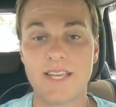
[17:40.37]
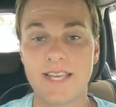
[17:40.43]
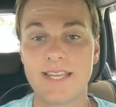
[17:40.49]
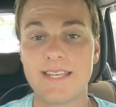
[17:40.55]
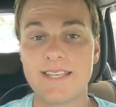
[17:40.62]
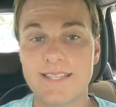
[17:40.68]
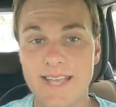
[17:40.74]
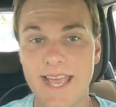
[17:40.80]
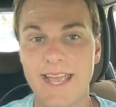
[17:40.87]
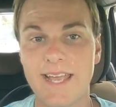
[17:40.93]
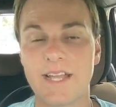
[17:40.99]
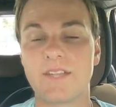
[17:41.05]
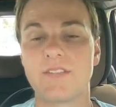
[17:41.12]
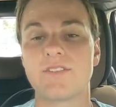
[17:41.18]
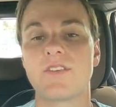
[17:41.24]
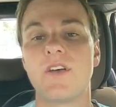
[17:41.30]
his
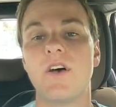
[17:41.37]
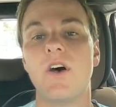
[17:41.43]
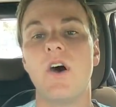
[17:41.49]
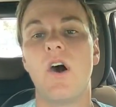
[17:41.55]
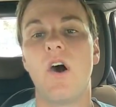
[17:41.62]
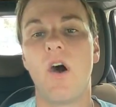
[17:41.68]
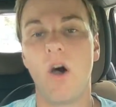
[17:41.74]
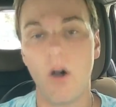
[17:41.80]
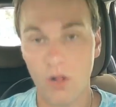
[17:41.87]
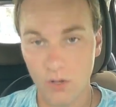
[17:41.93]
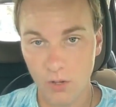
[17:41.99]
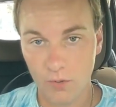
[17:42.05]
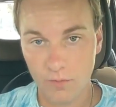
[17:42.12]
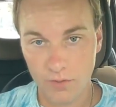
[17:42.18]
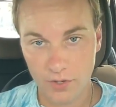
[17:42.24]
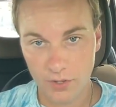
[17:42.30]
hands all
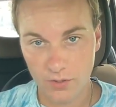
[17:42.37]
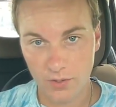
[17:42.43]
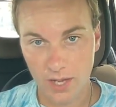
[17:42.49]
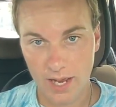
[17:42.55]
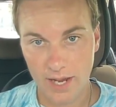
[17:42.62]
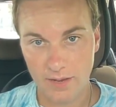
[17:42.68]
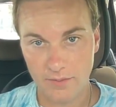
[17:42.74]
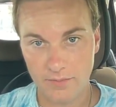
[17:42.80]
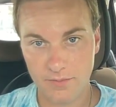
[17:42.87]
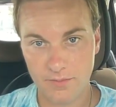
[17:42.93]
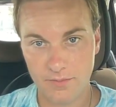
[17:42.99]
over your life.